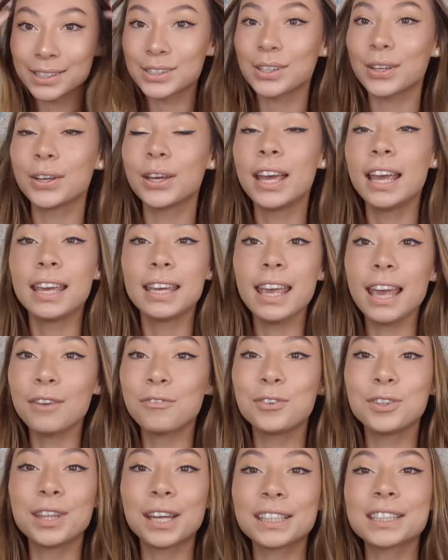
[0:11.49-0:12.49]
So yeah,
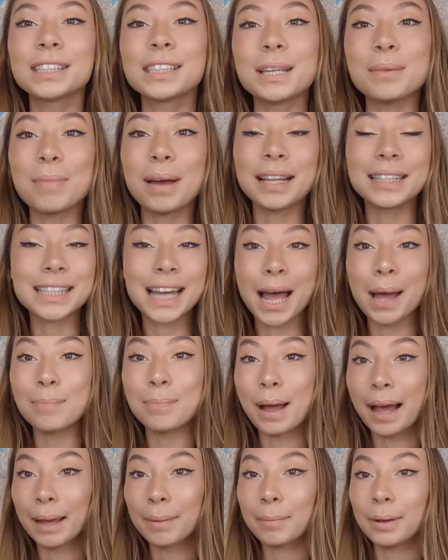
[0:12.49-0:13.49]
if you'd like to see my entire
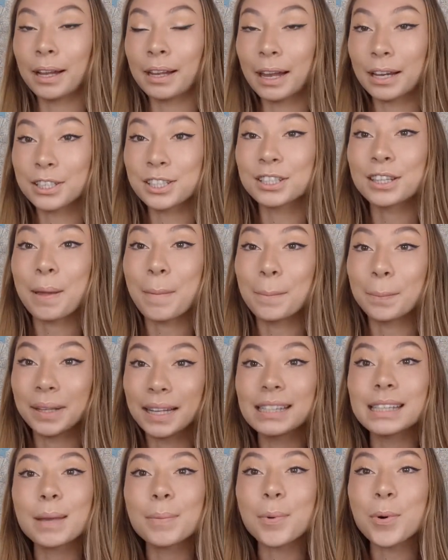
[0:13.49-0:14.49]
bag collection then
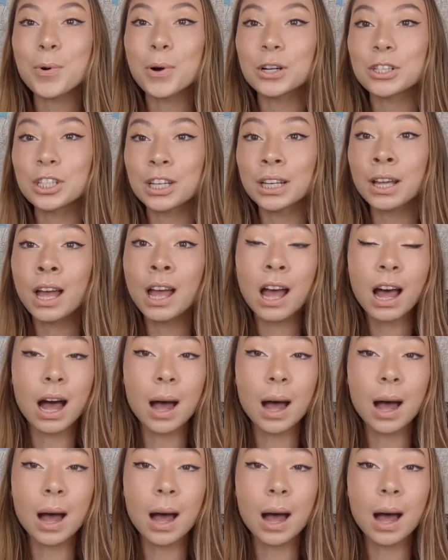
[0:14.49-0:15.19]
please keep on watching.